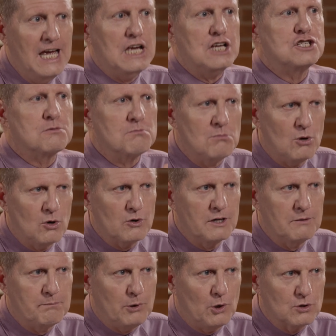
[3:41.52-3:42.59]
is more
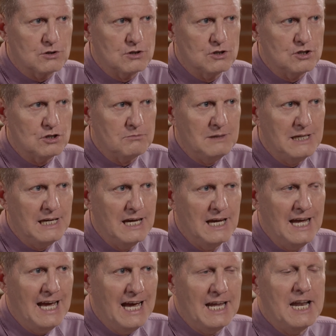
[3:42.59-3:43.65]
important to me,
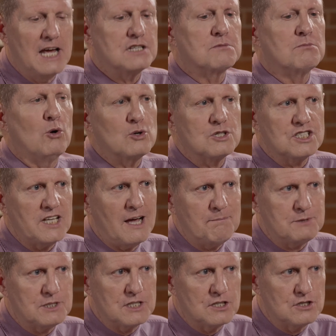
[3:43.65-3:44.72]
and has more
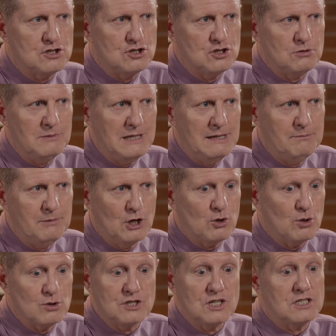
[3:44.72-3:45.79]
substance to me
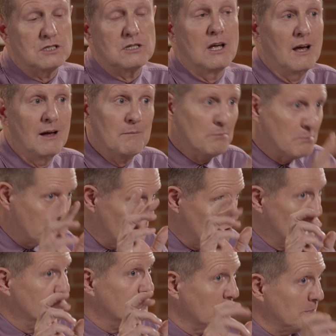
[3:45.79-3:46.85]
because it's
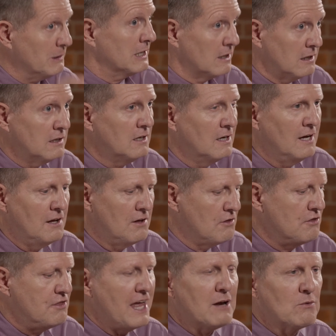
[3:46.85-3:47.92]
provable
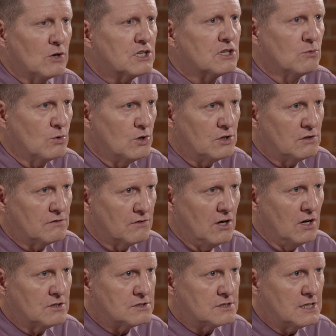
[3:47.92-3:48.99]
than what the Word of
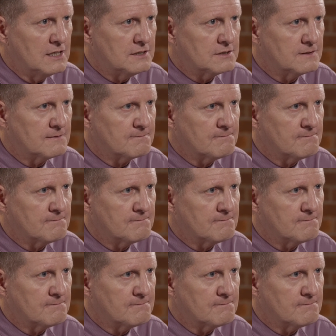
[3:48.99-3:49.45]
God says.